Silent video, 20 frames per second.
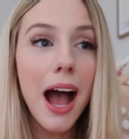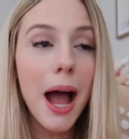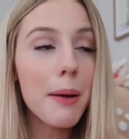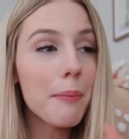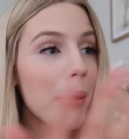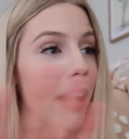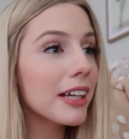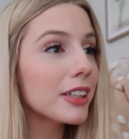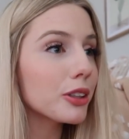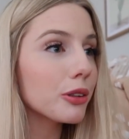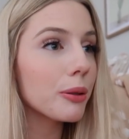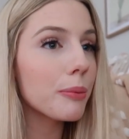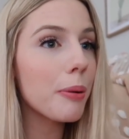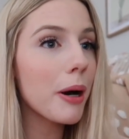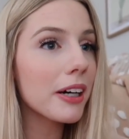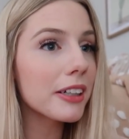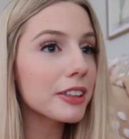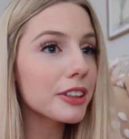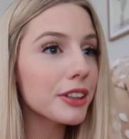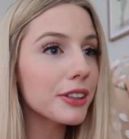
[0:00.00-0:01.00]
I might do a
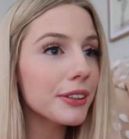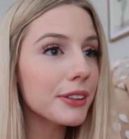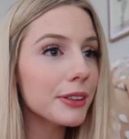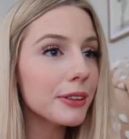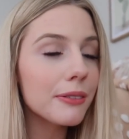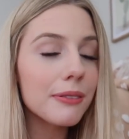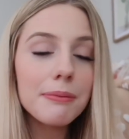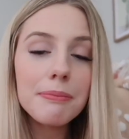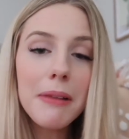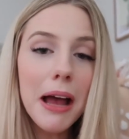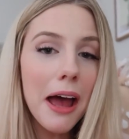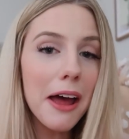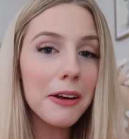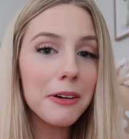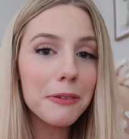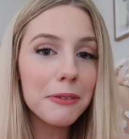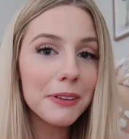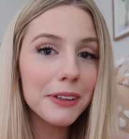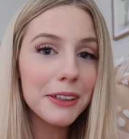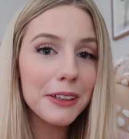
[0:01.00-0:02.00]
part 2, I
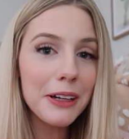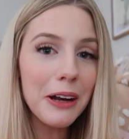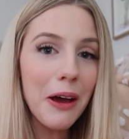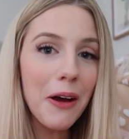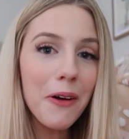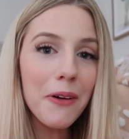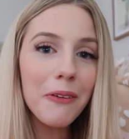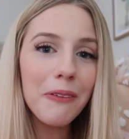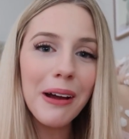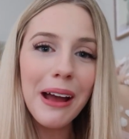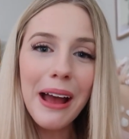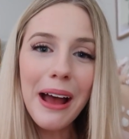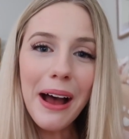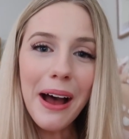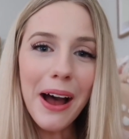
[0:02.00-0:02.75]
don't really know.